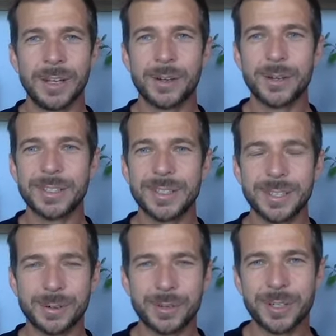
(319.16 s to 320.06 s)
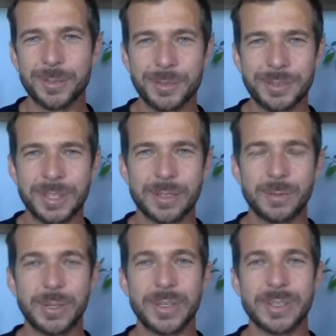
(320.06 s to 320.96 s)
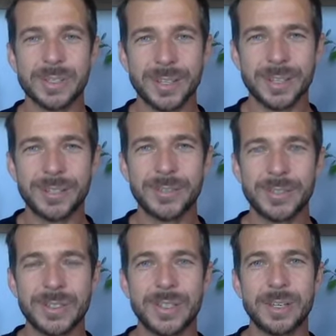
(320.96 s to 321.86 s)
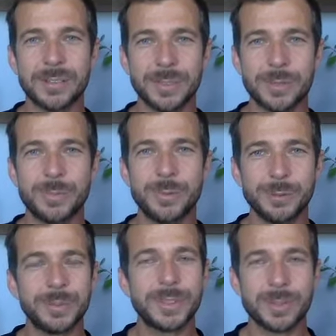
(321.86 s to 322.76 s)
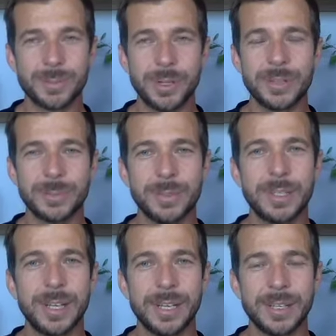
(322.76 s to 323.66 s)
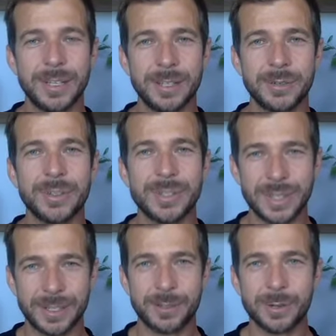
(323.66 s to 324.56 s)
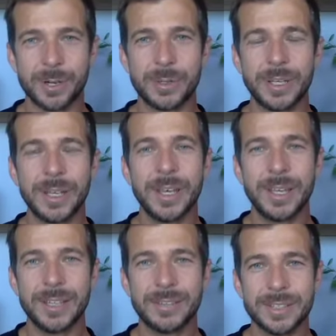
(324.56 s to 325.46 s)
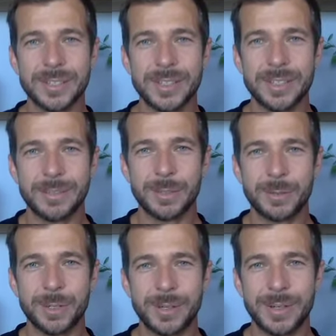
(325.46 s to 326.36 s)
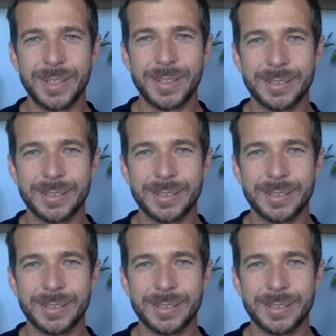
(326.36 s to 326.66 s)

God did incredible things, and we're excited to see how this movement is multiplying and increasing and growing in the season that we are in.